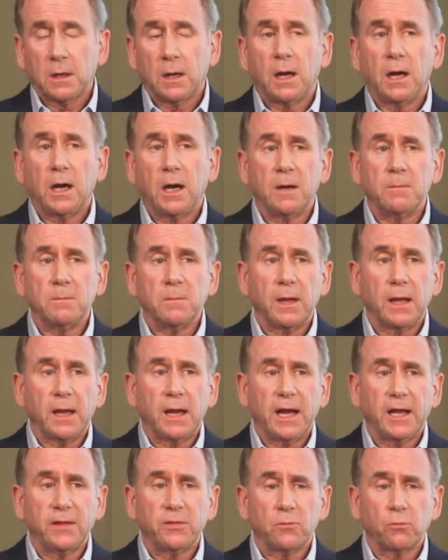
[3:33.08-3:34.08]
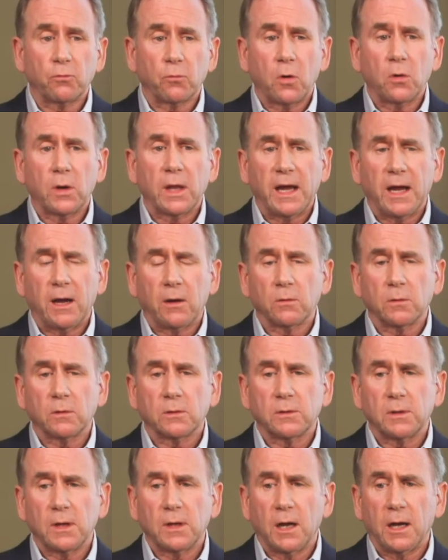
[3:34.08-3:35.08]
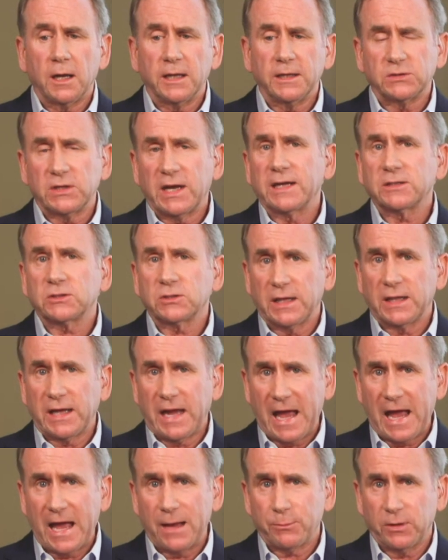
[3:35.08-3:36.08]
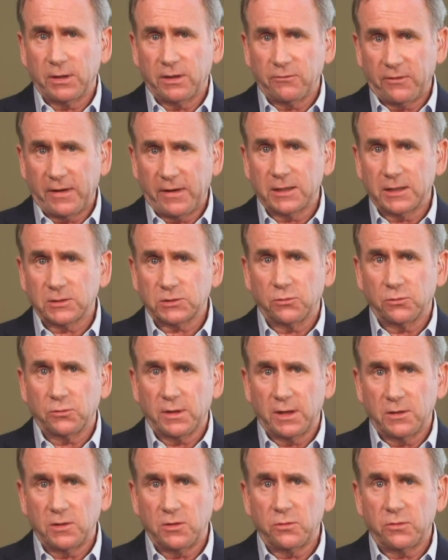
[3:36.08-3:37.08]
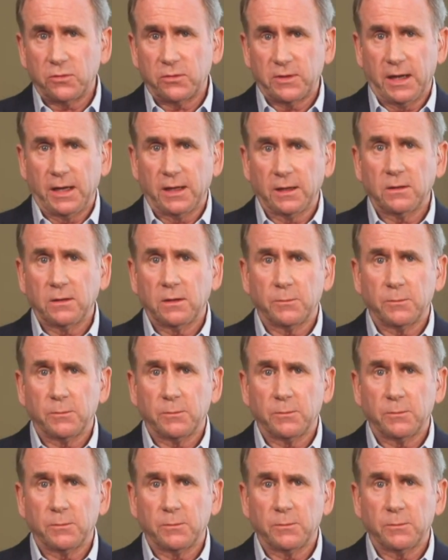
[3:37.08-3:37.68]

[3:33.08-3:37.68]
And the rollout is actually happening faster than you think.